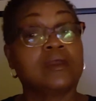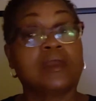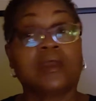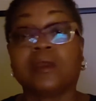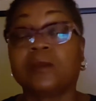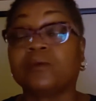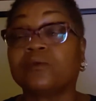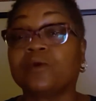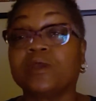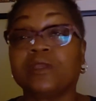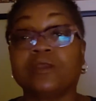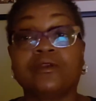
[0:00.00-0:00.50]

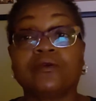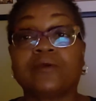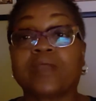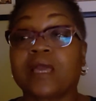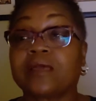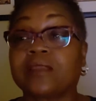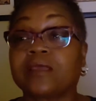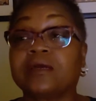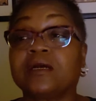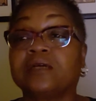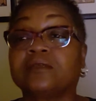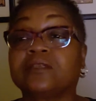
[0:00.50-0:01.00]
And you
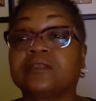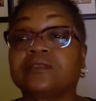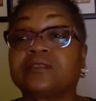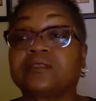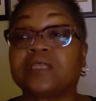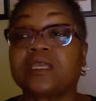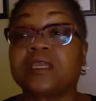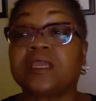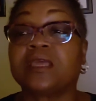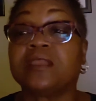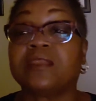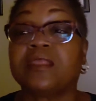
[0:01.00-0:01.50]
got to
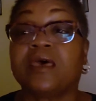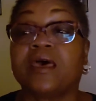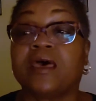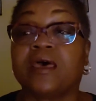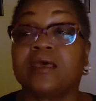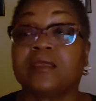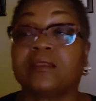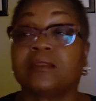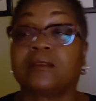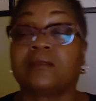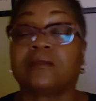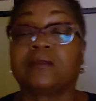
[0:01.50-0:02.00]
understand
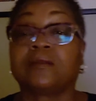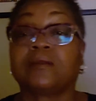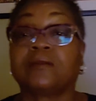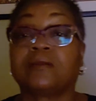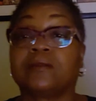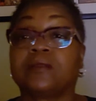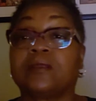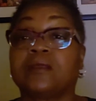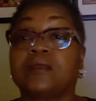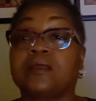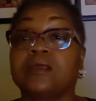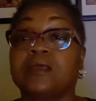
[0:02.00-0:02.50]
that.
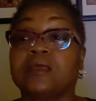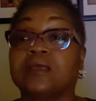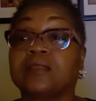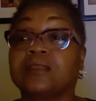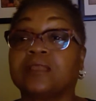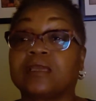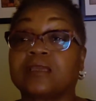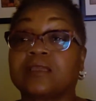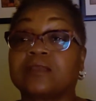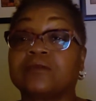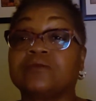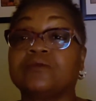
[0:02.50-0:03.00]
And
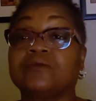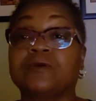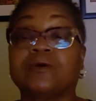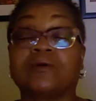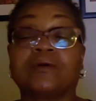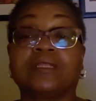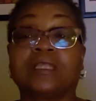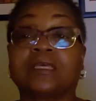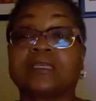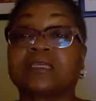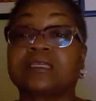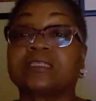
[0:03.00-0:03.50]

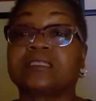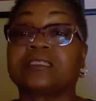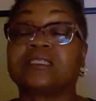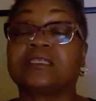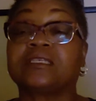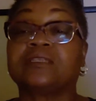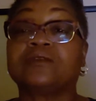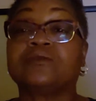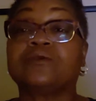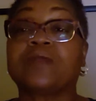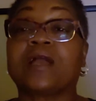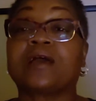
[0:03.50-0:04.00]
like I
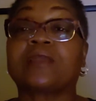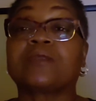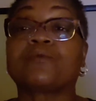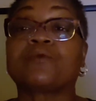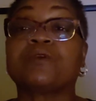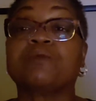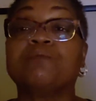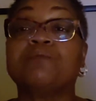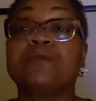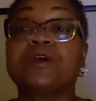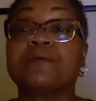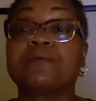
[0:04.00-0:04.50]
said, you got to
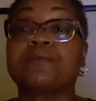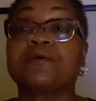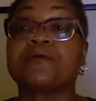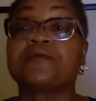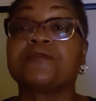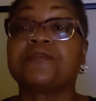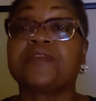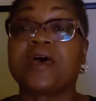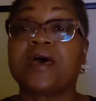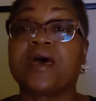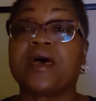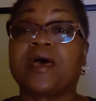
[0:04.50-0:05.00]
remember
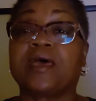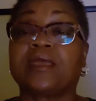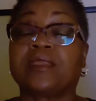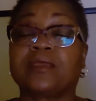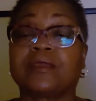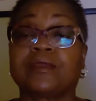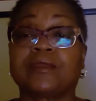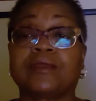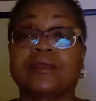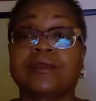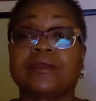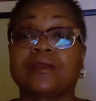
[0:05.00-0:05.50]
that
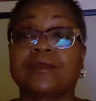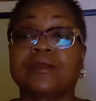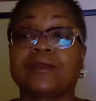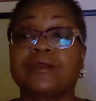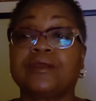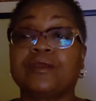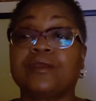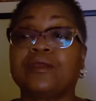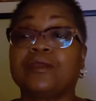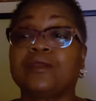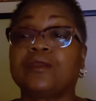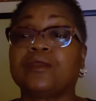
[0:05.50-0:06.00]

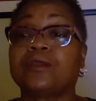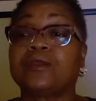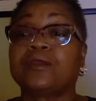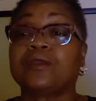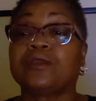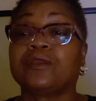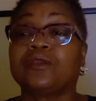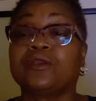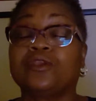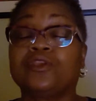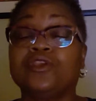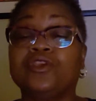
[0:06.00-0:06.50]

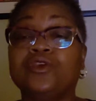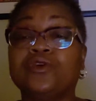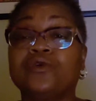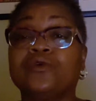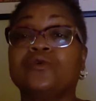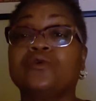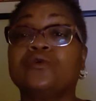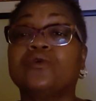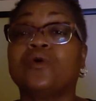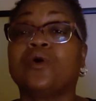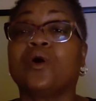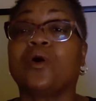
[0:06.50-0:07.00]

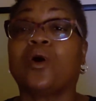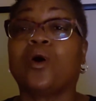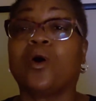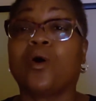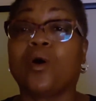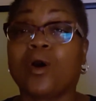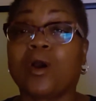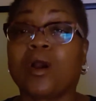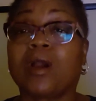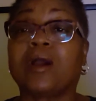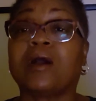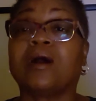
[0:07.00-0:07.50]
you
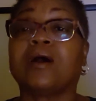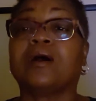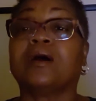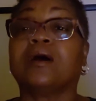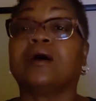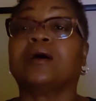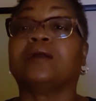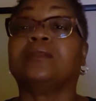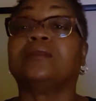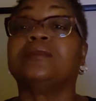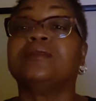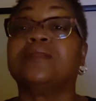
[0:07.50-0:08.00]
are
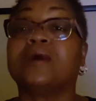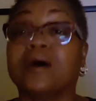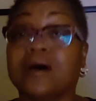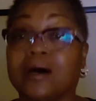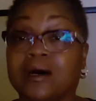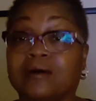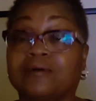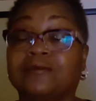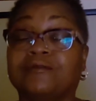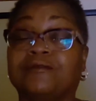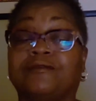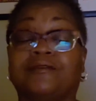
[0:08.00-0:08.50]
enough.